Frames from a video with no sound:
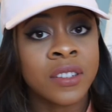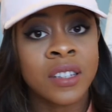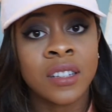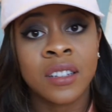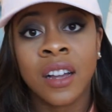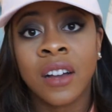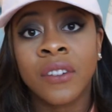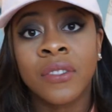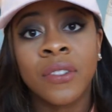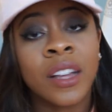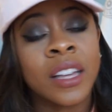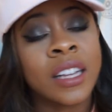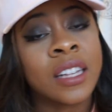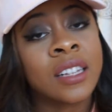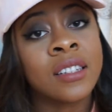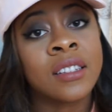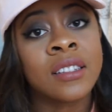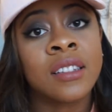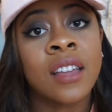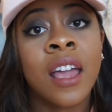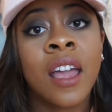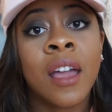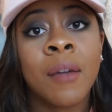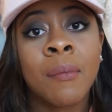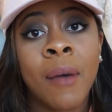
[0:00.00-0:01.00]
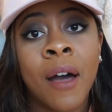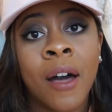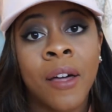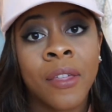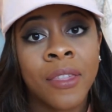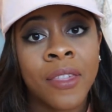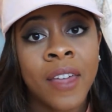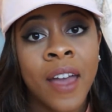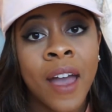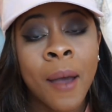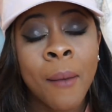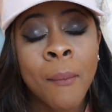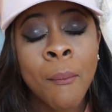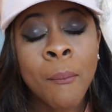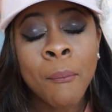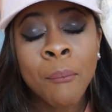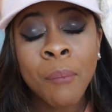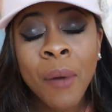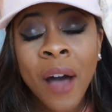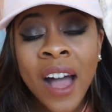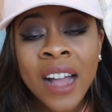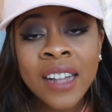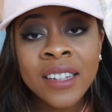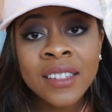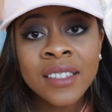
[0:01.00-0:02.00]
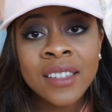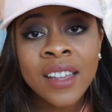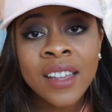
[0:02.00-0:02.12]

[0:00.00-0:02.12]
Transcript: stuff I could say about that. But